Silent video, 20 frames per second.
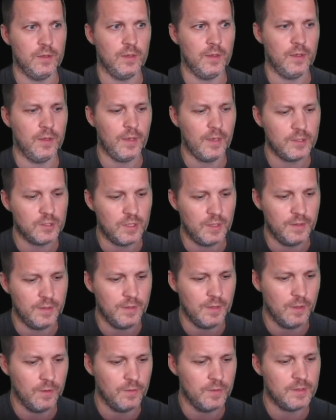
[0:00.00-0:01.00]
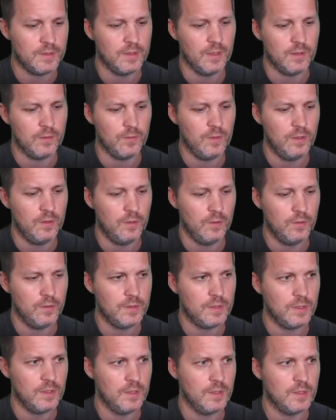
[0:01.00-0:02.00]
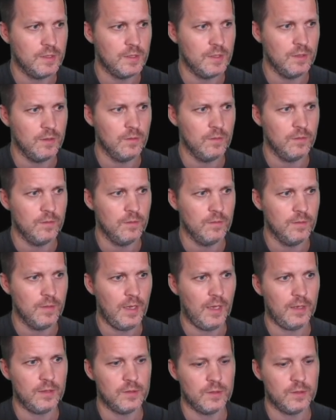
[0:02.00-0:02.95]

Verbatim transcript: Uh, actually, no, it's not Windows, it's in Mac.